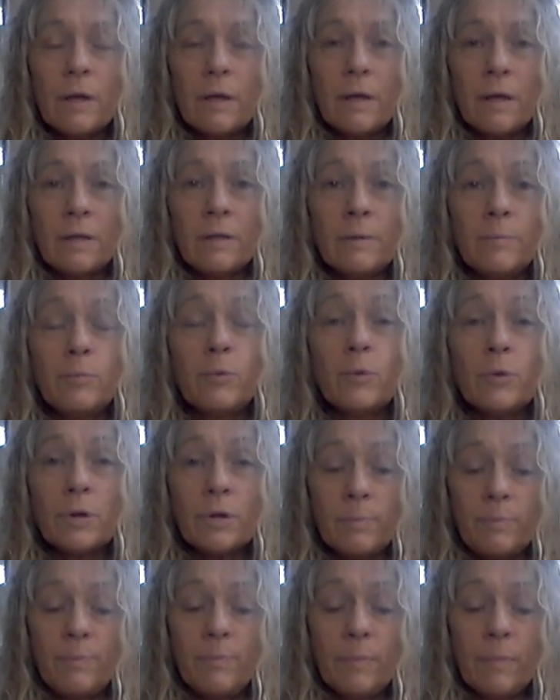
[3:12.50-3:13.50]
in the book,
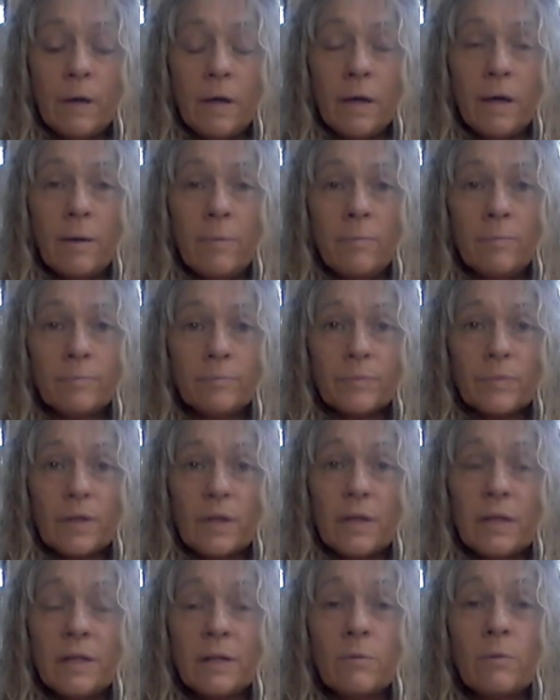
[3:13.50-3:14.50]

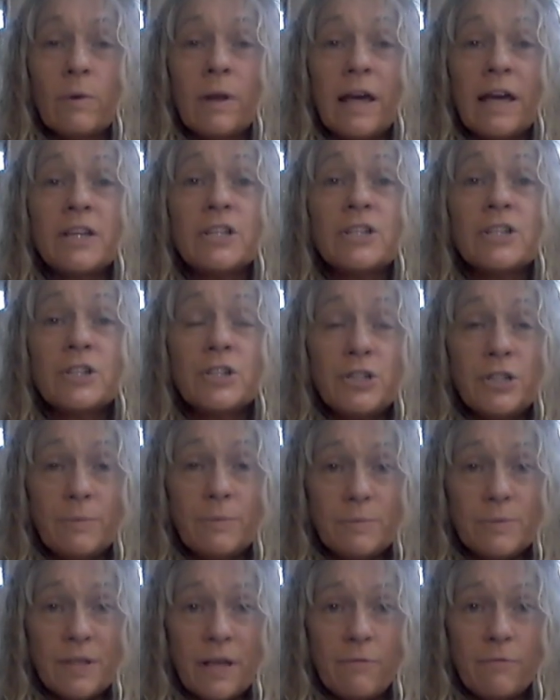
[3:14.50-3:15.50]
in a
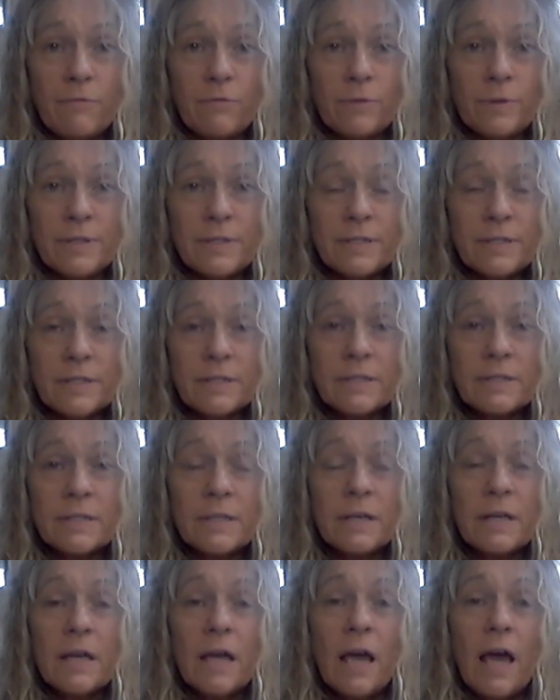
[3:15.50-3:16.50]
relationship, say for instance,
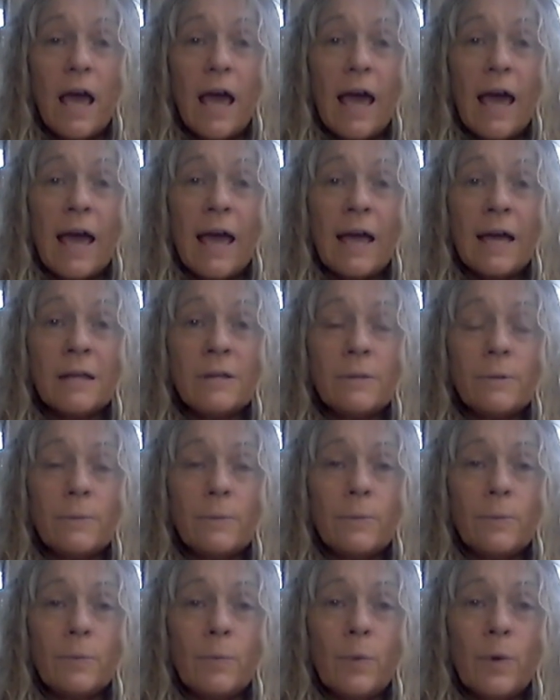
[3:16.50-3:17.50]
and
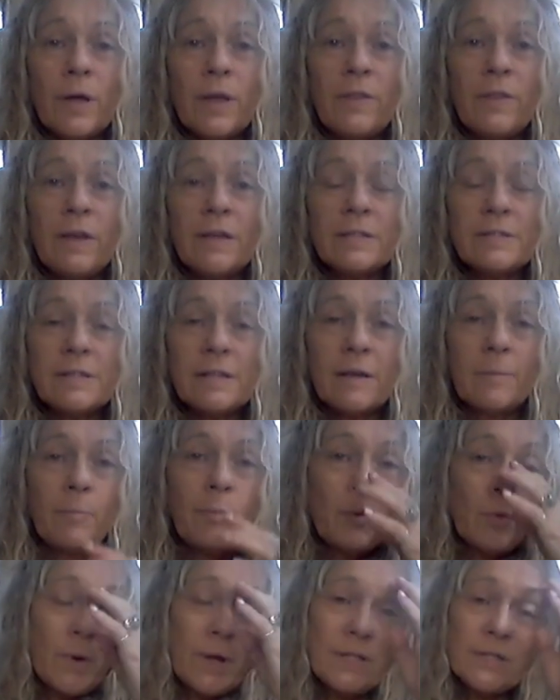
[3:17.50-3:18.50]
where there's a
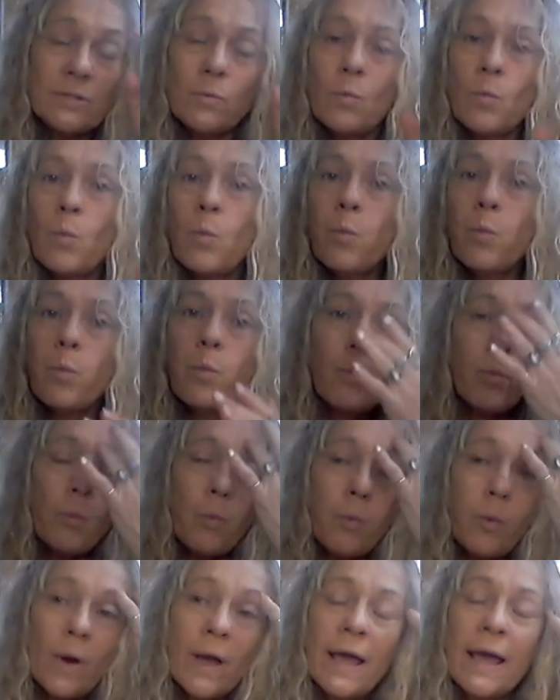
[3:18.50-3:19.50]
point
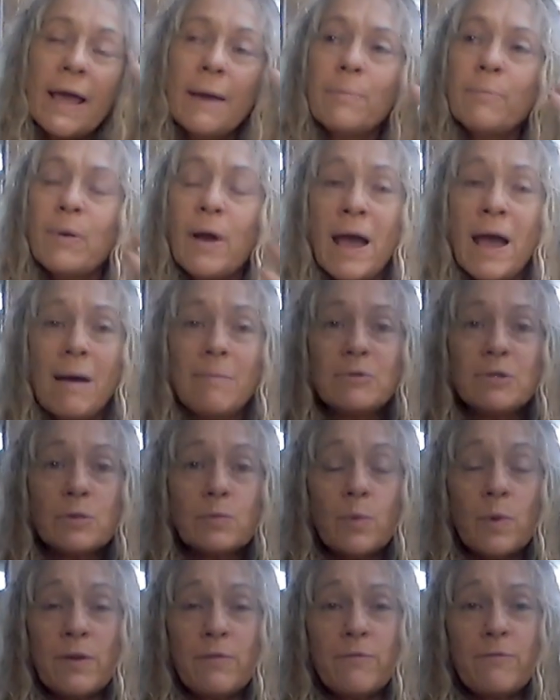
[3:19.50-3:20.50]
where perhaps
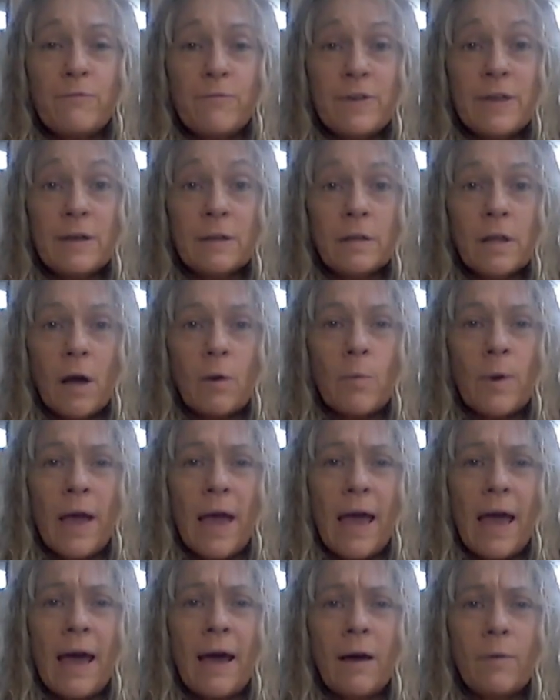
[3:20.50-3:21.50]
we feel like
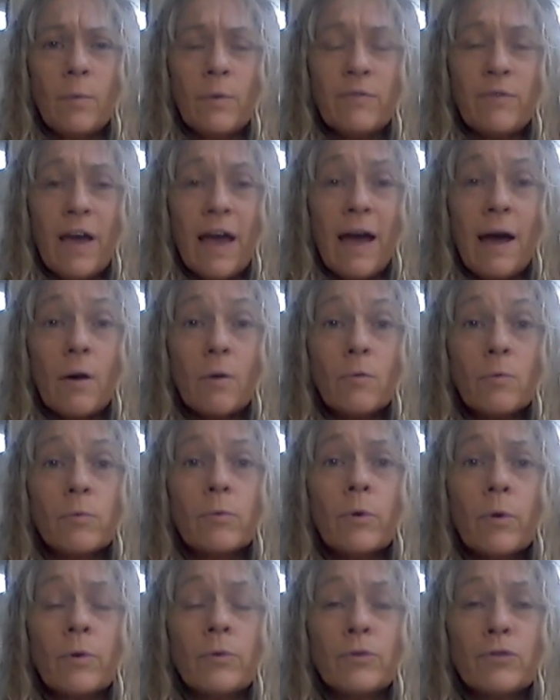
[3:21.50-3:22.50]
we've
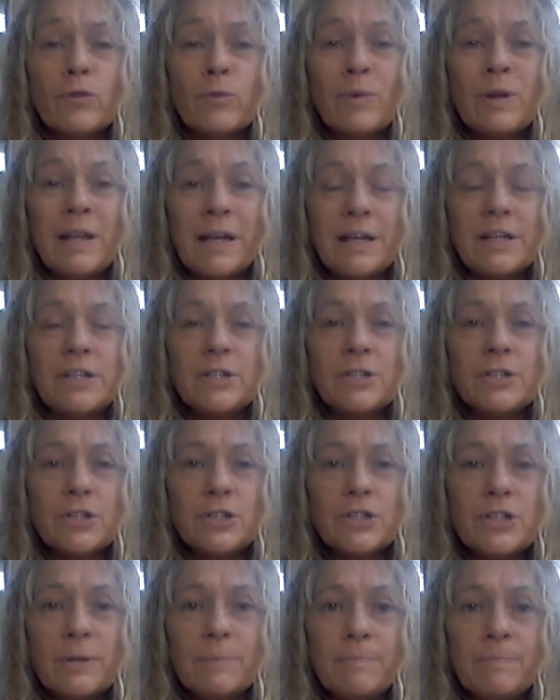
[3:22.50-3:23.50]
outgrown the
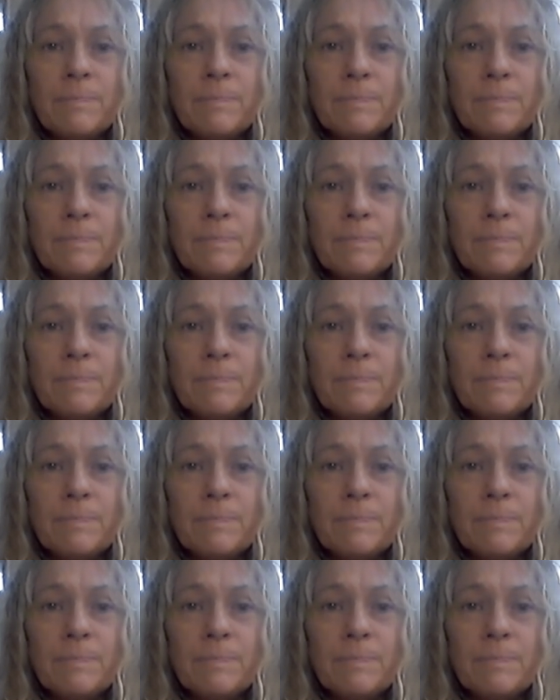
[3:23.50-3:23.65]
relationship,